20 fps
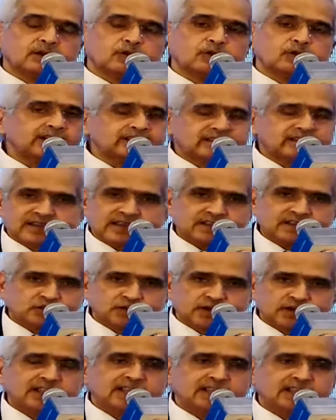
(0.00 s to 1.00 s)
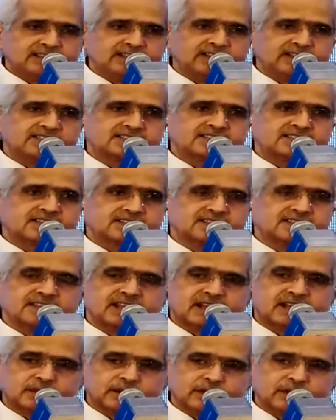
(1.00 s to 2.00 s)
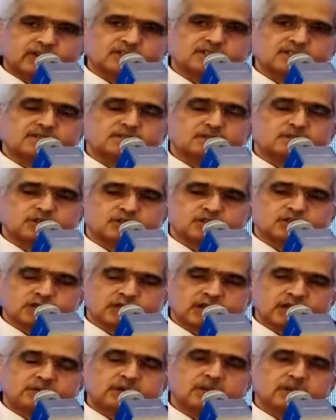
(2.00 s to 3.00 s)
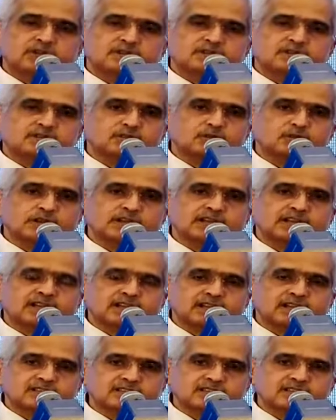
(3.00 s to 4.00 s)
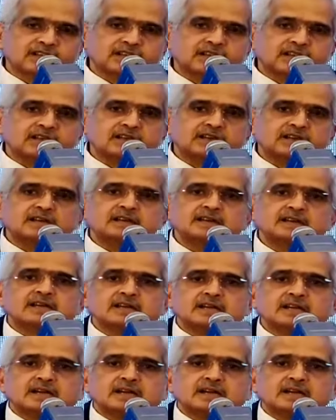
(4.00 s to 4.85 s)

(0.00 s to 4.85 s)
Quite naturally in this season, and because of monsoon and because of good agricultural